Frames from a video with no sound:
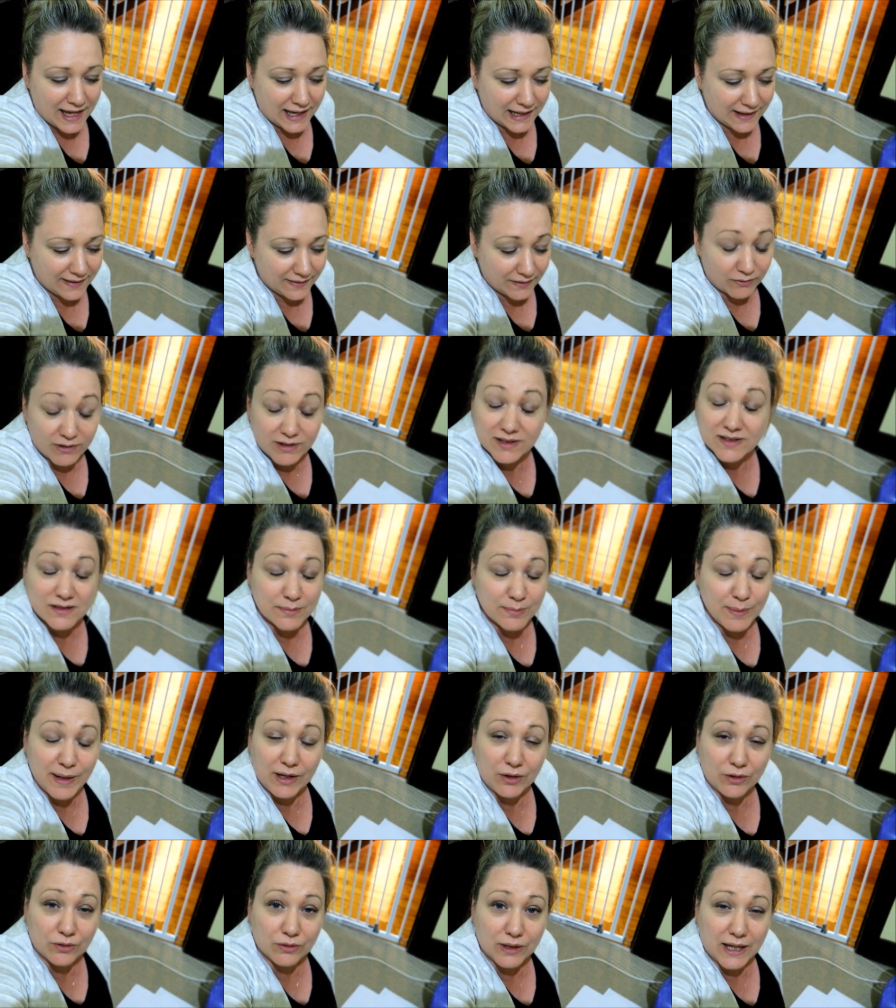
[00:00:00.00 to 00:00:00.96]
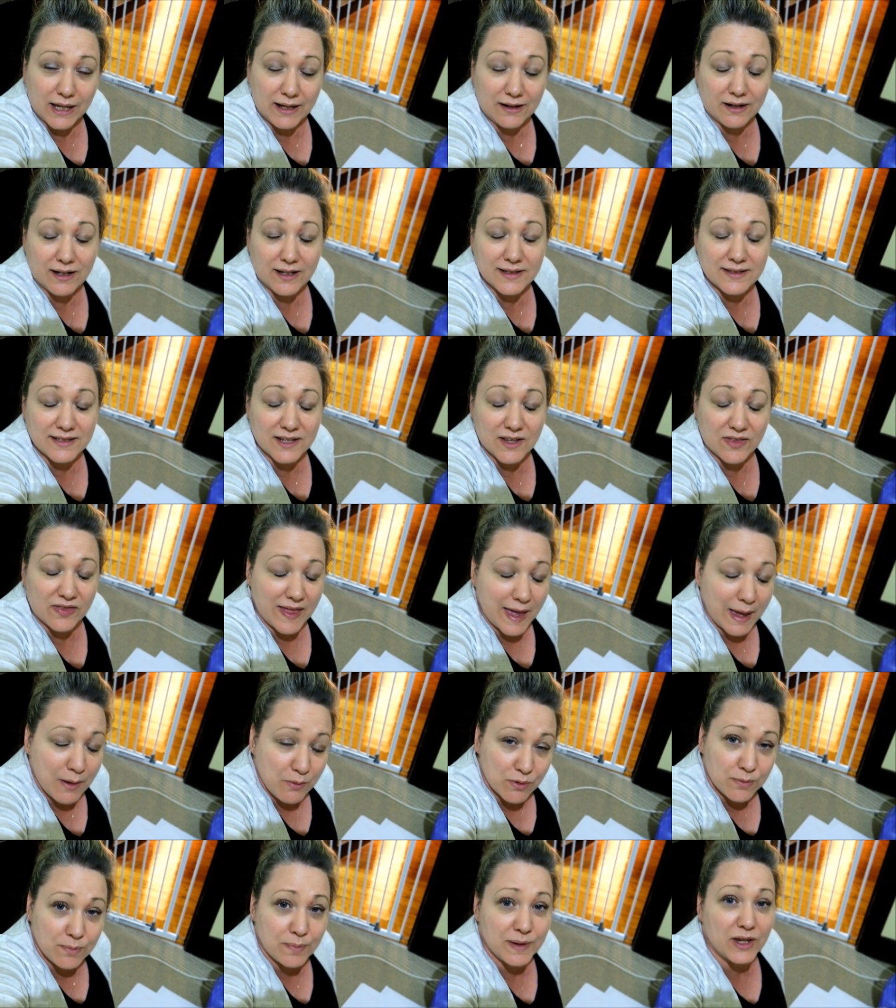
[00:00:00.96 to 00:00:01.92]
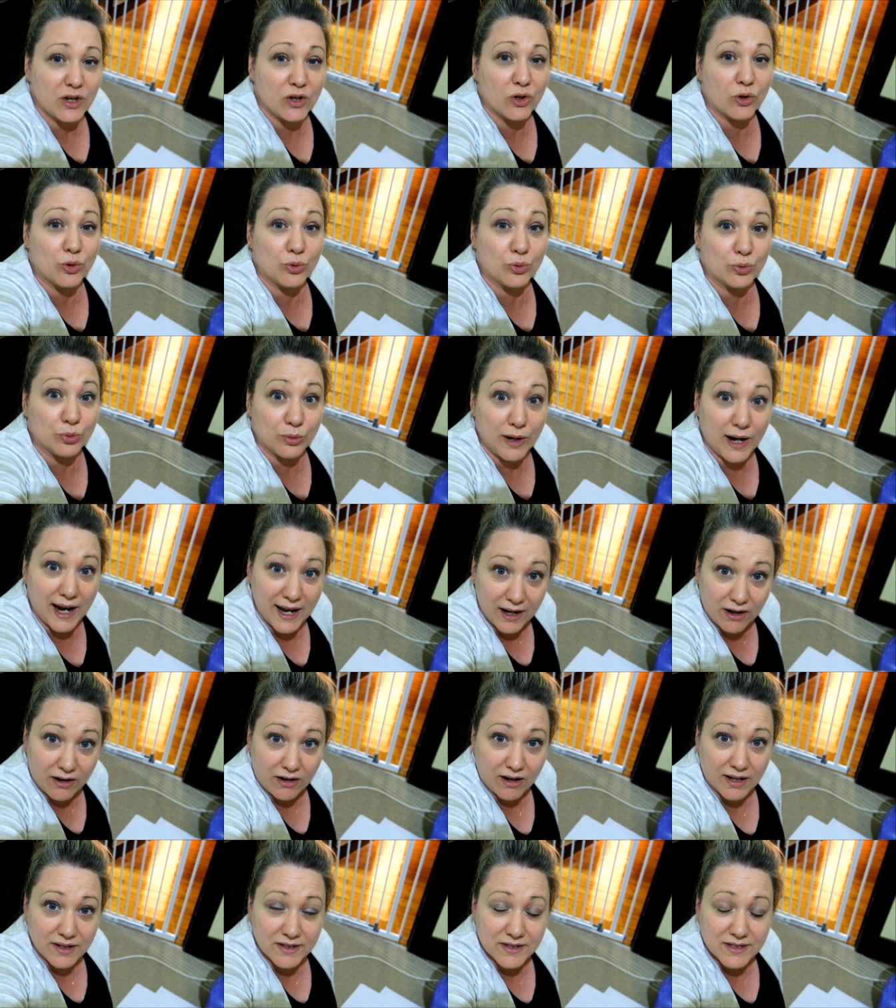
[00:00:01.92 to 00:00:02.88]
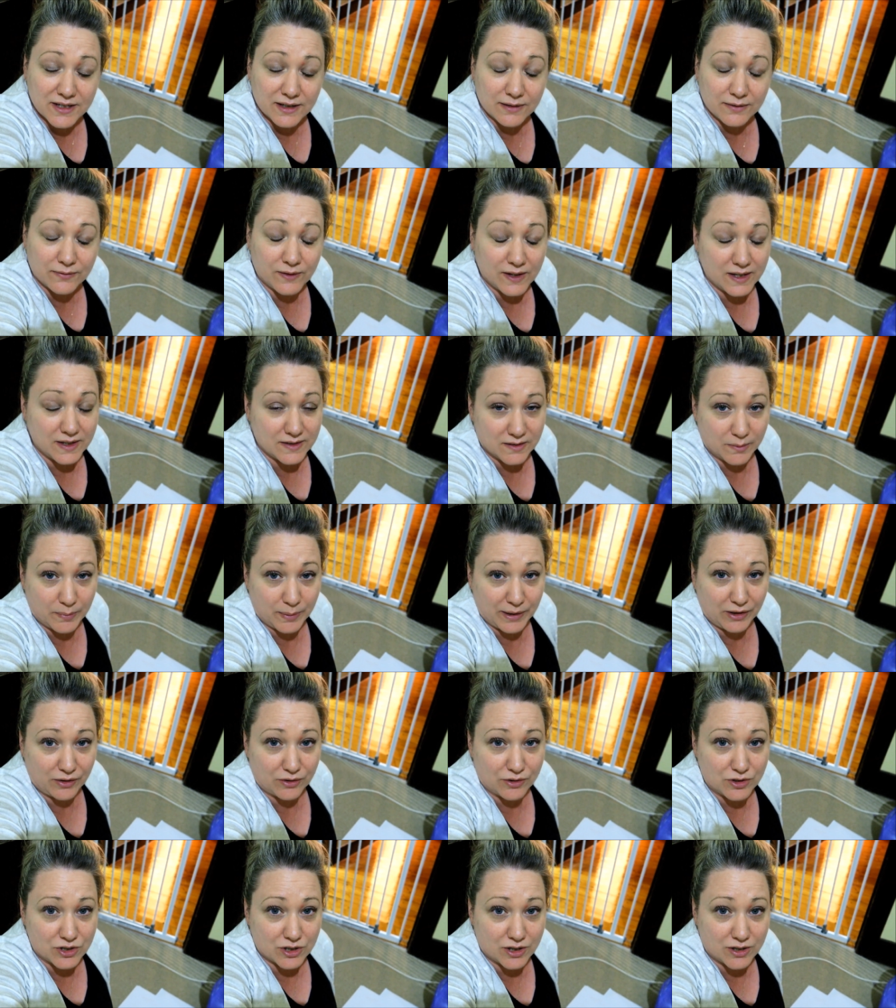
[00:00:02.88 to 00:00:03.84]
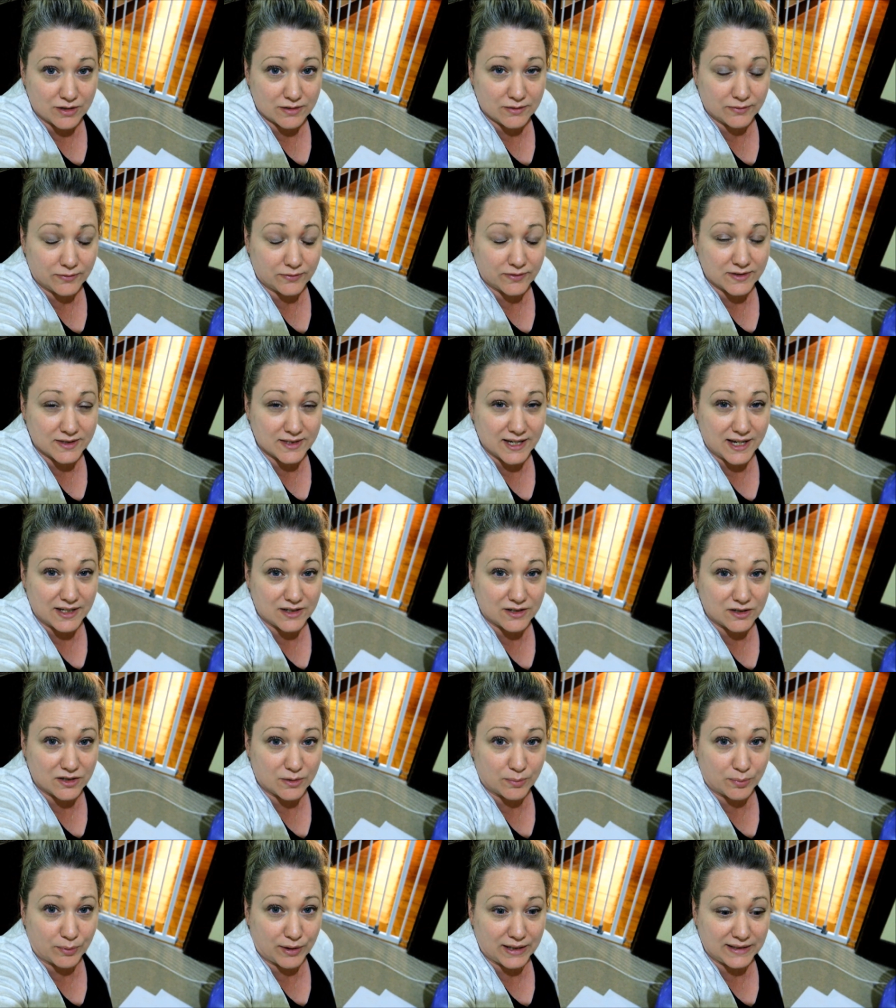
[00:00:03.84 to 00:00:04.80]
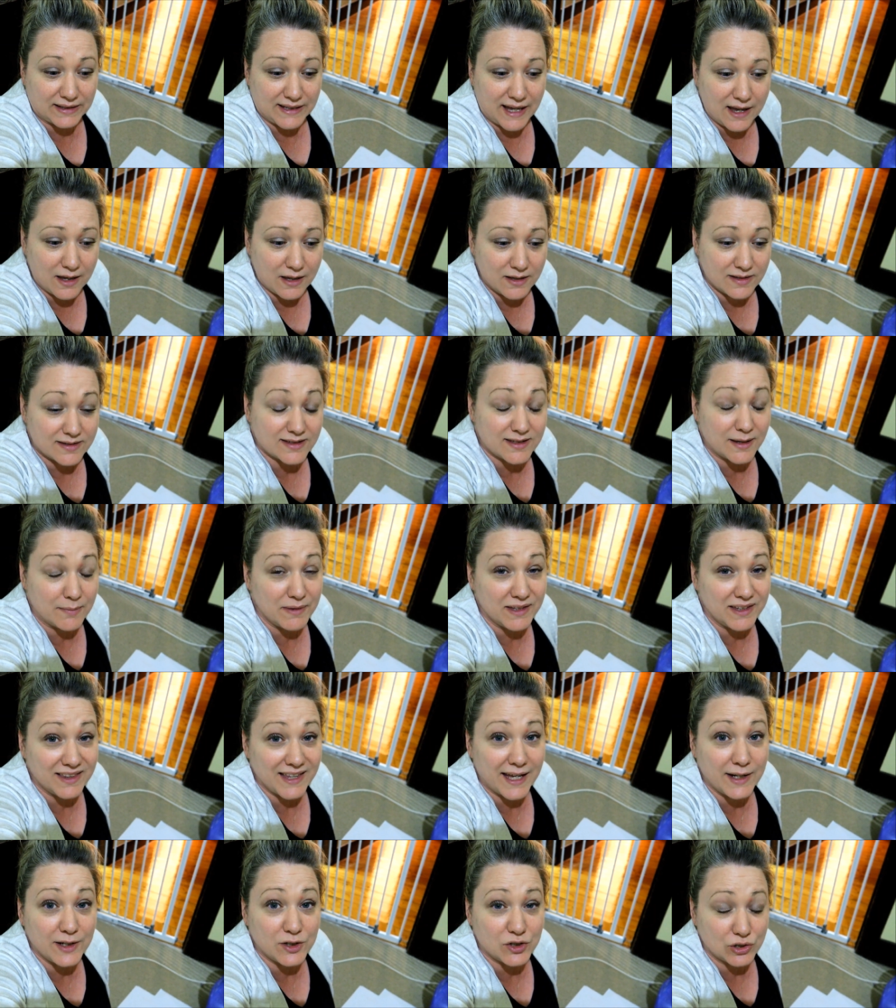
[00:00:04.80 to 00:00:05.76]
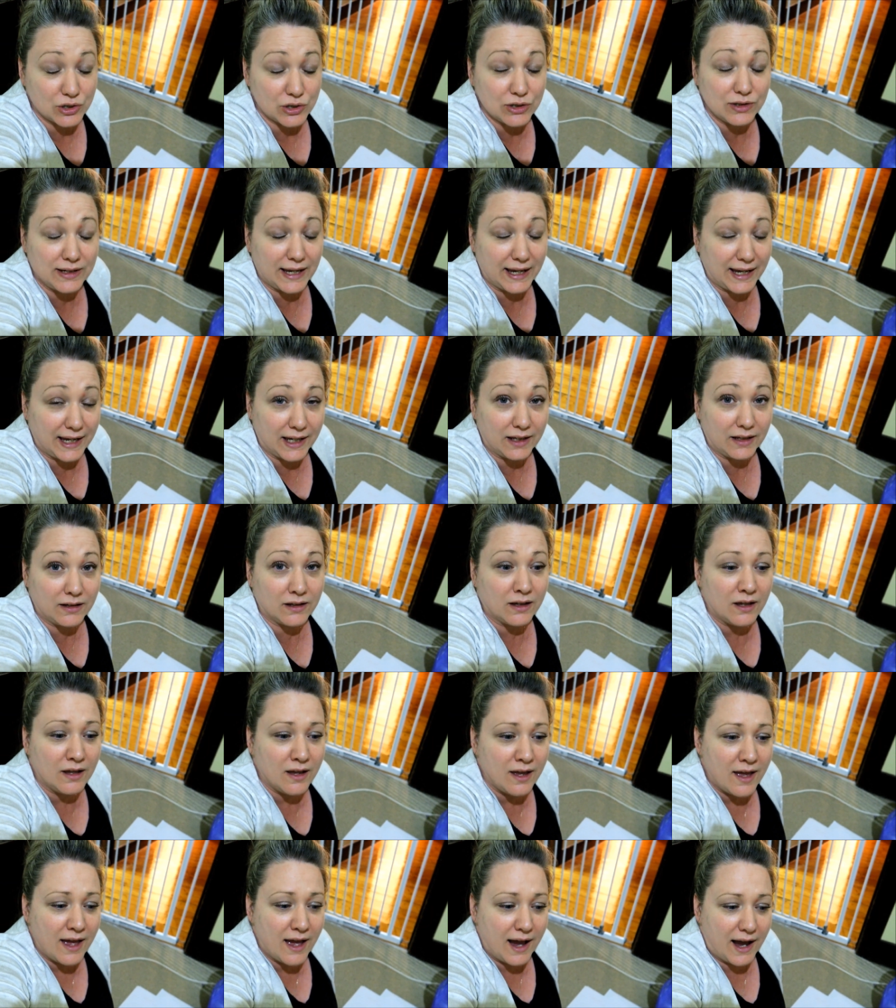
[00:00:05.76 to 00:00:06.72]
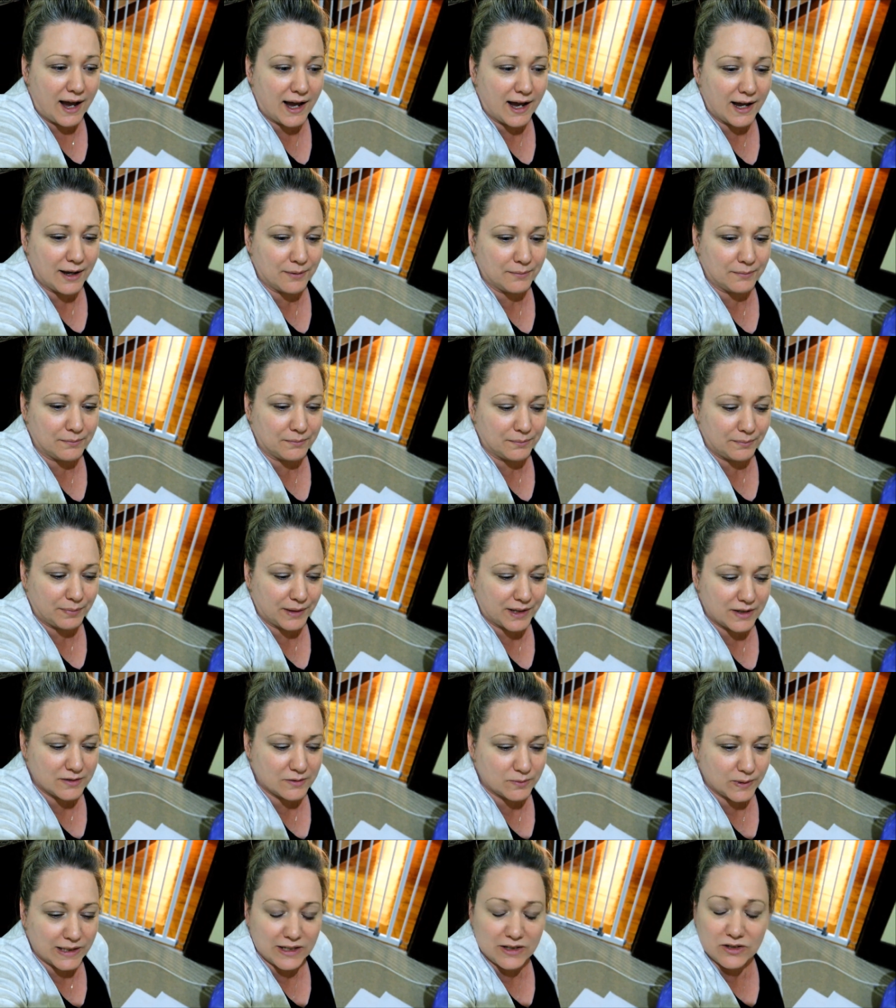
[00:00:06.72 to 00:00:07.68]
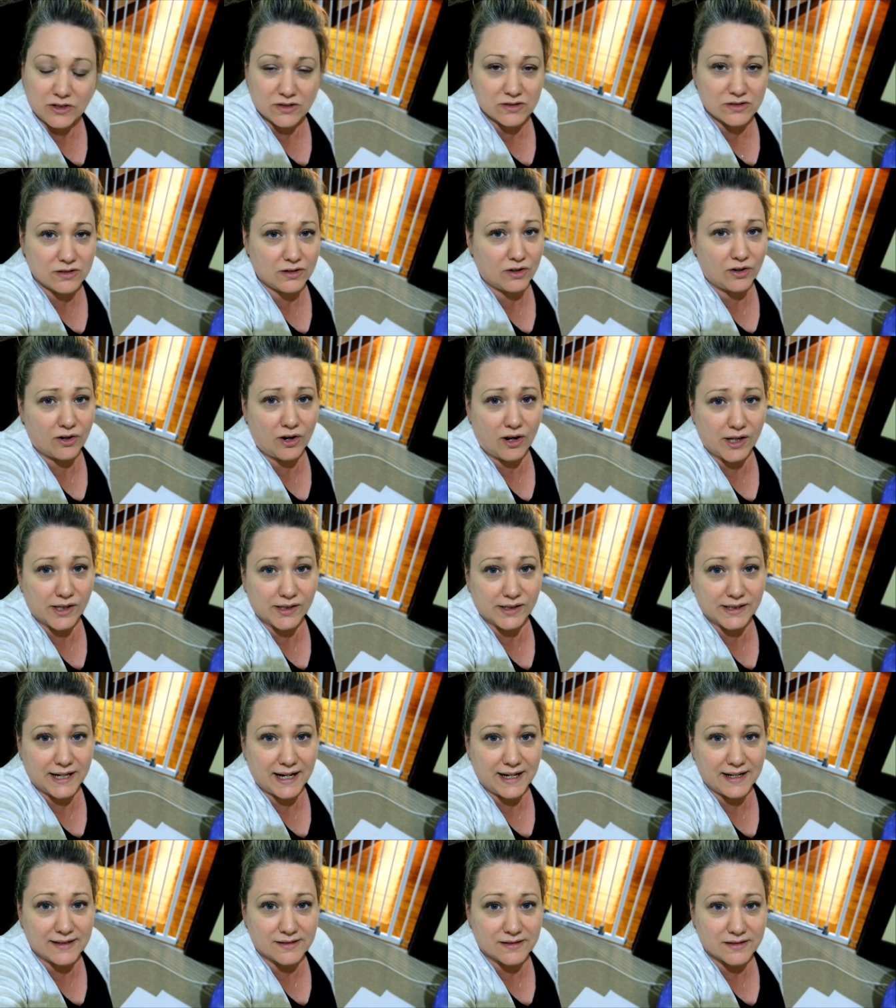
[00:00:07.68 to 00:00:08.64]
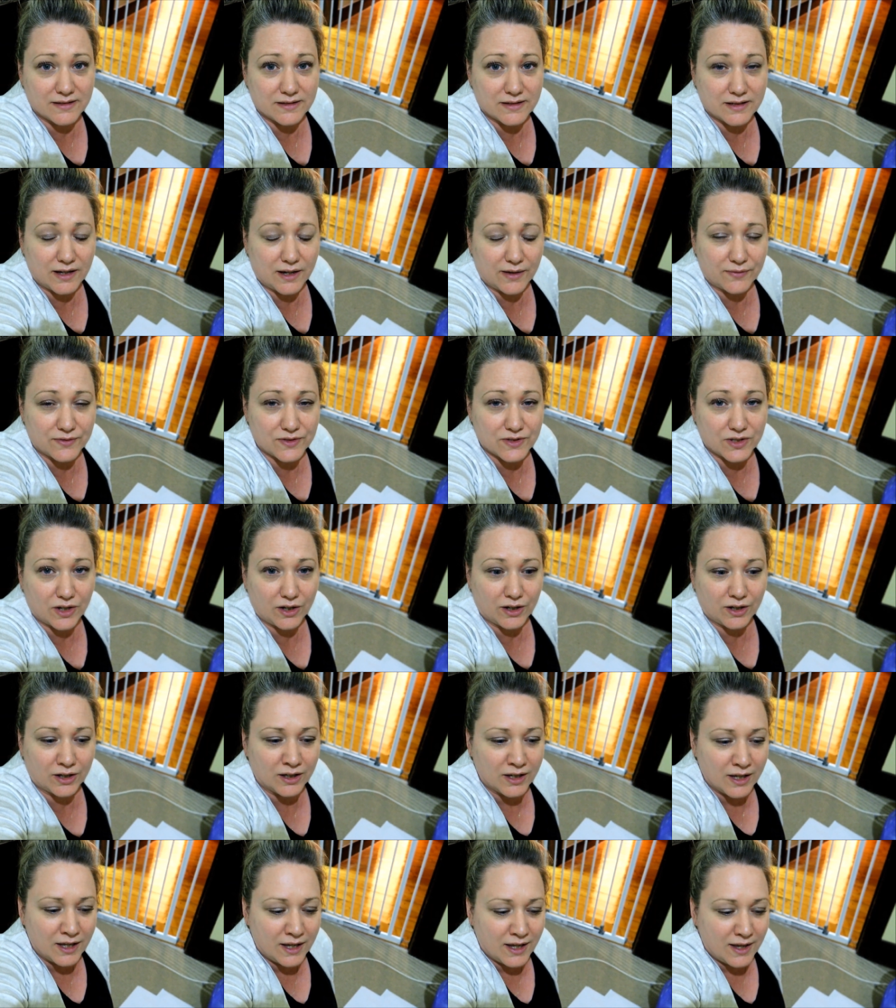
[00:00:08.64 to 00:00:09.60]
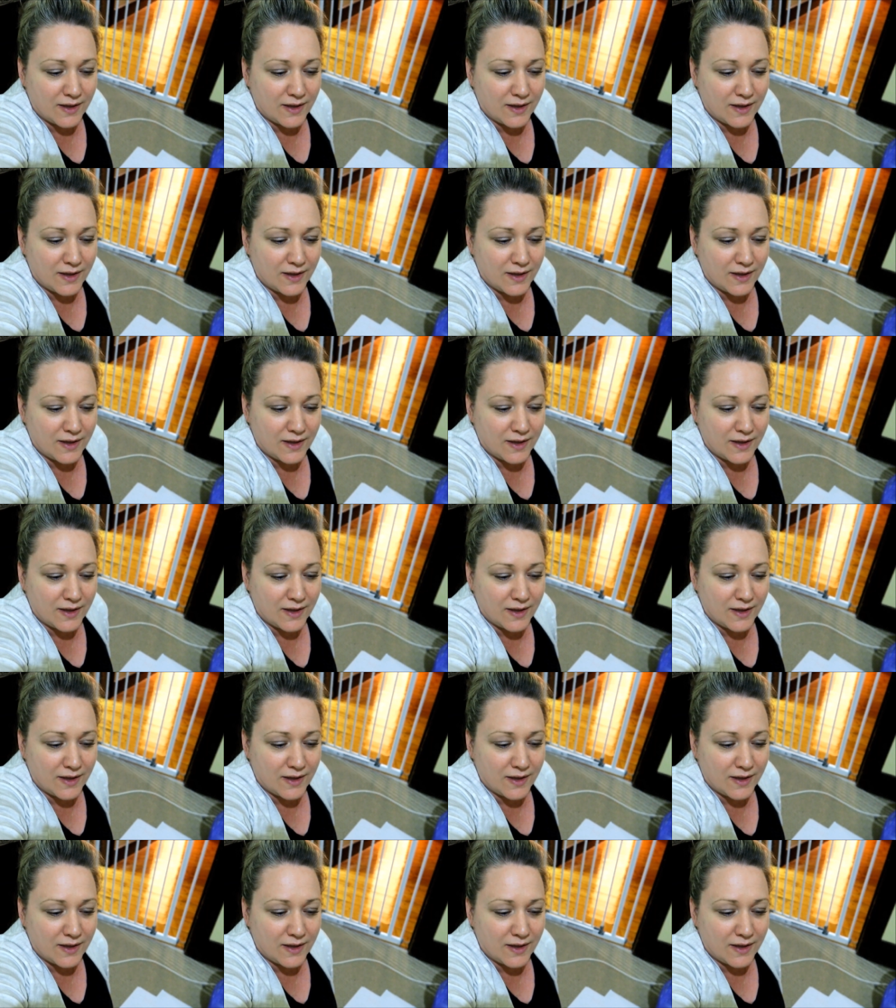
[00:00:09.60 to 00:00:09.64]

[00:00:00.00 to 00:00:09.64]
And they're in Smiggle. And I said, that would be a great idea for Isabella and Joseph for Santa to bring that. Something they do need. Because we could use it on holidays and stuff. So,